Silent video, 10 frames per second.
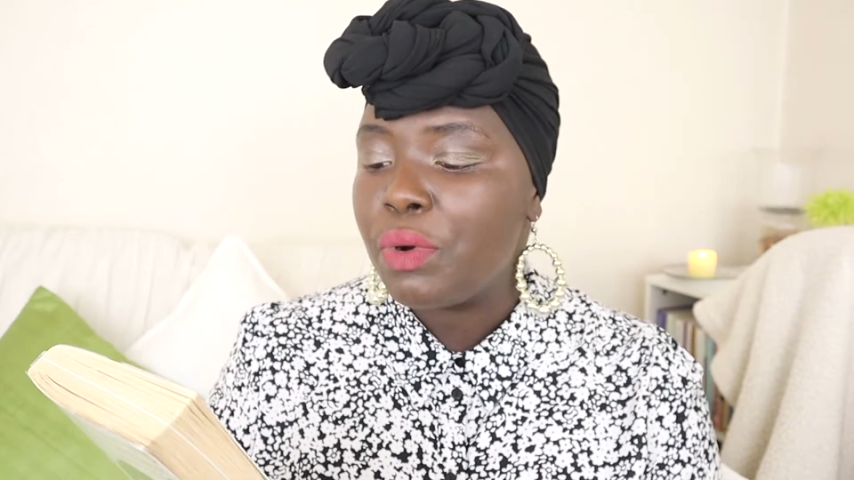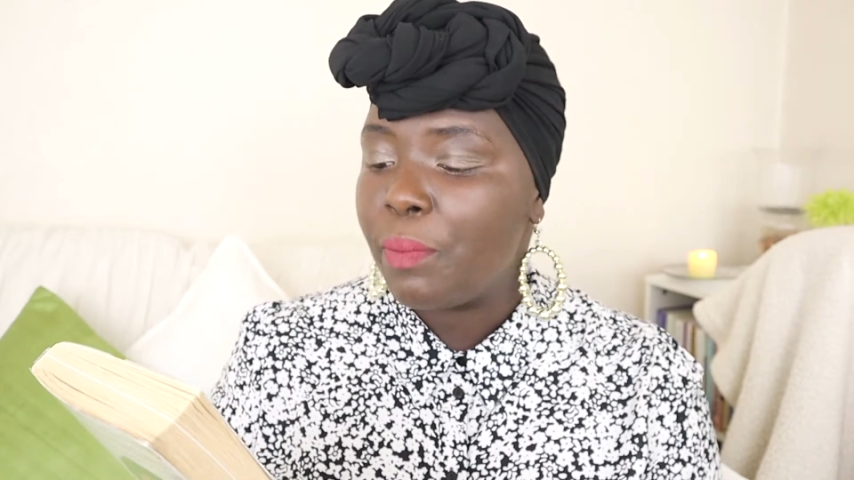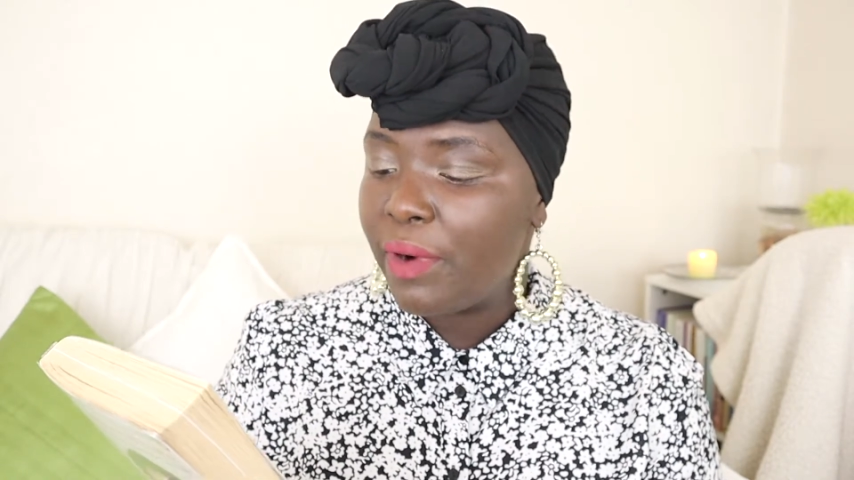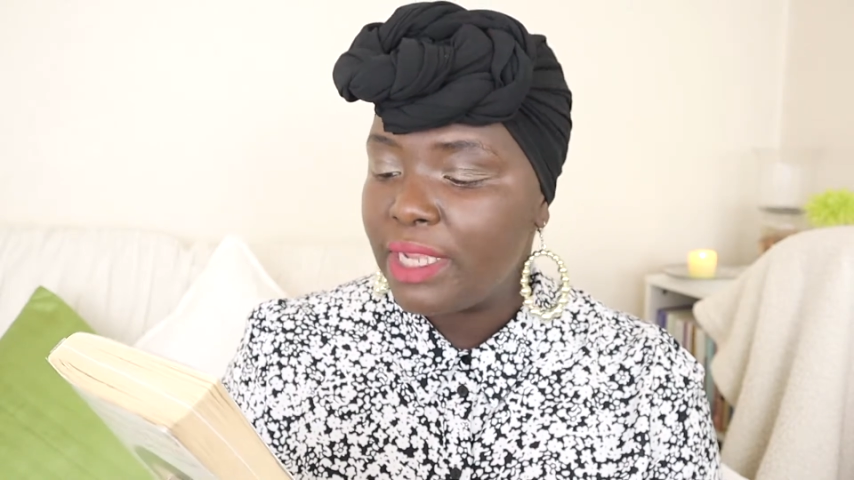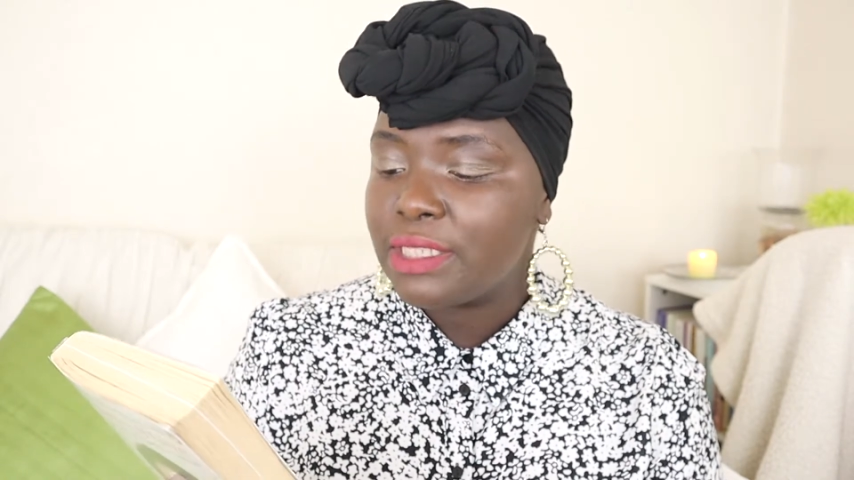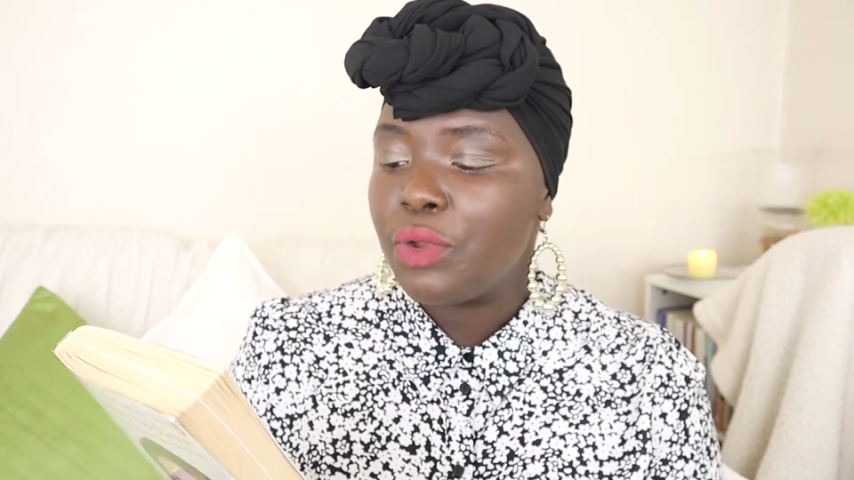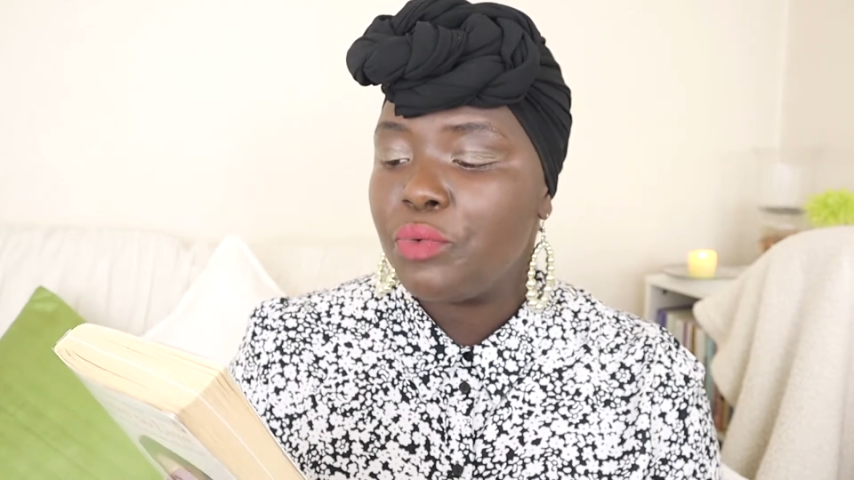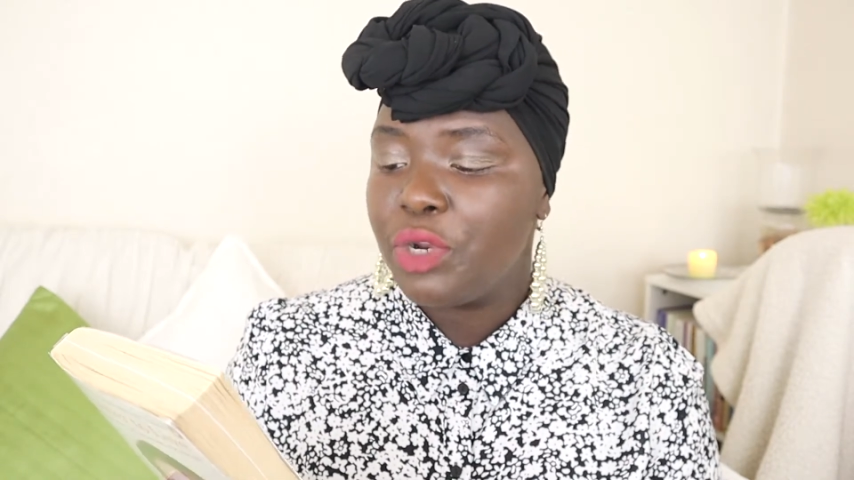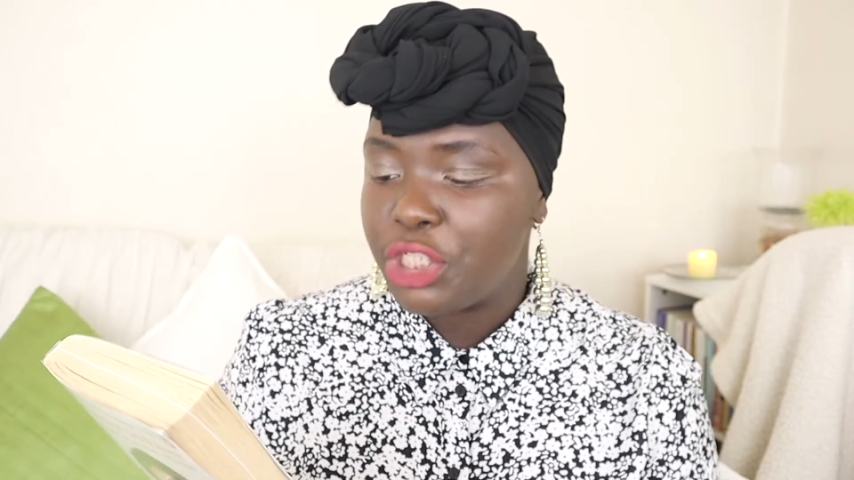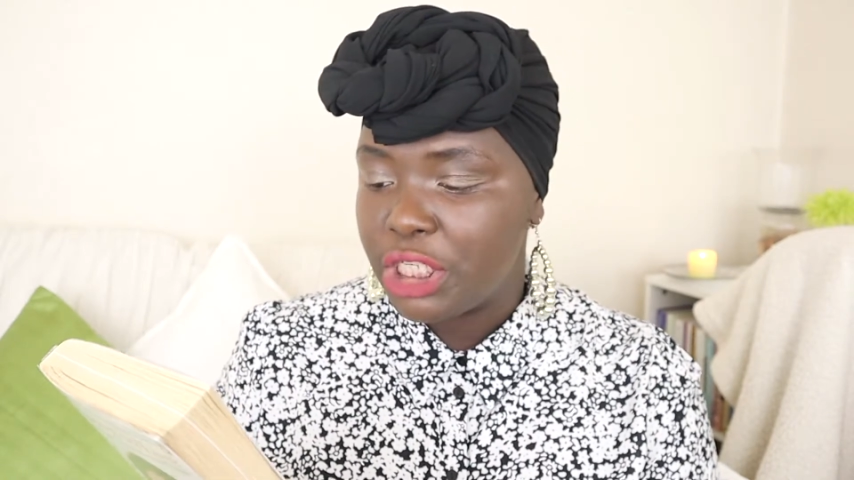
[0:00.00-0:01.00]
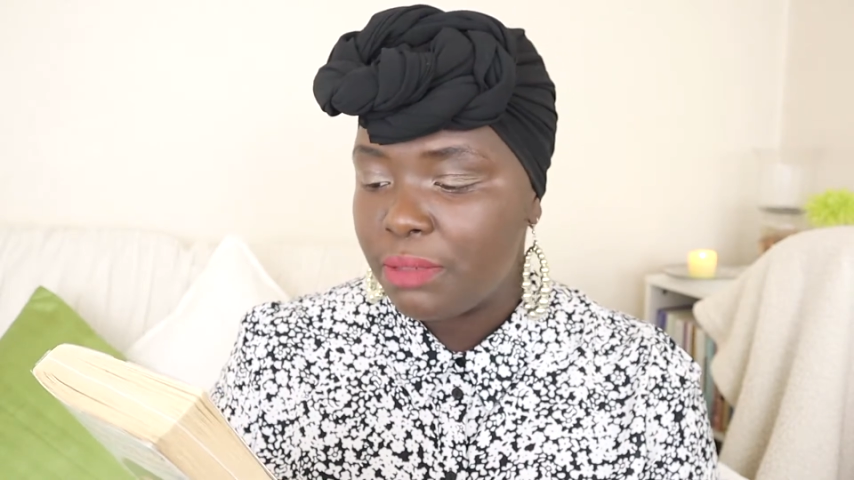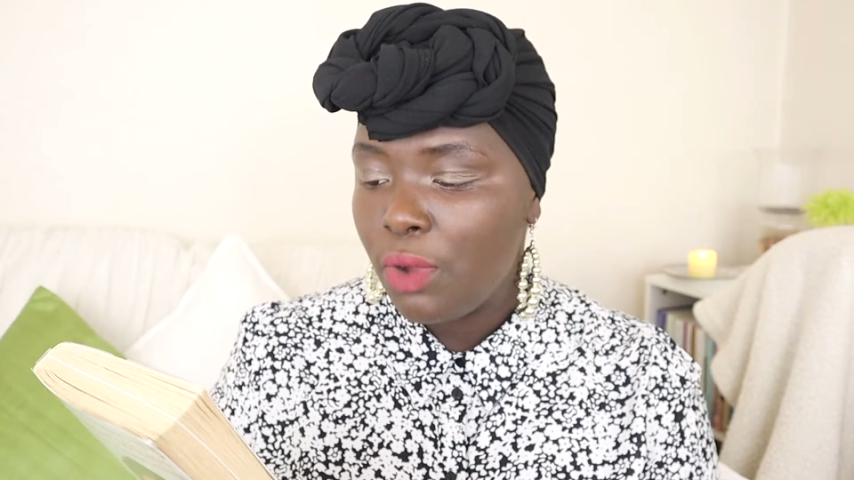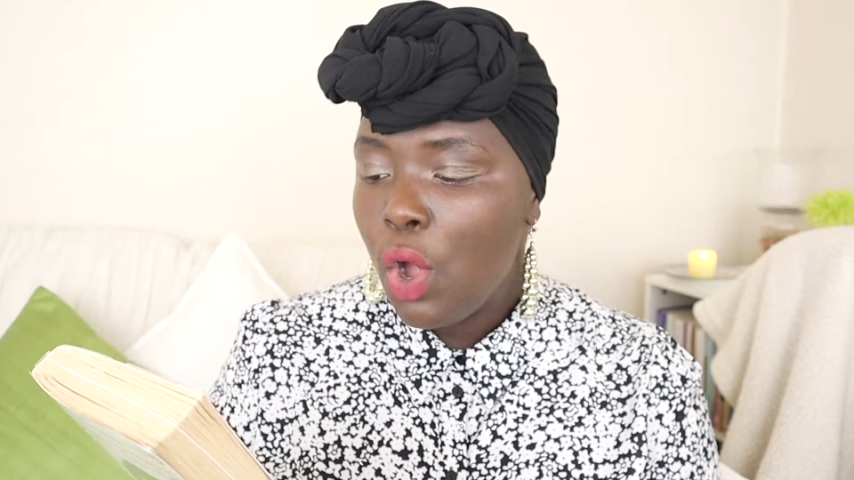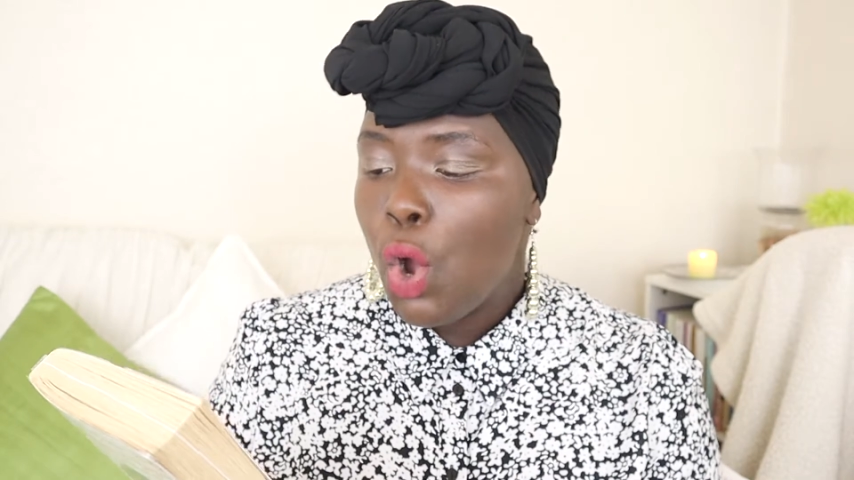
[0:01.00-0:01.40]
repressed regime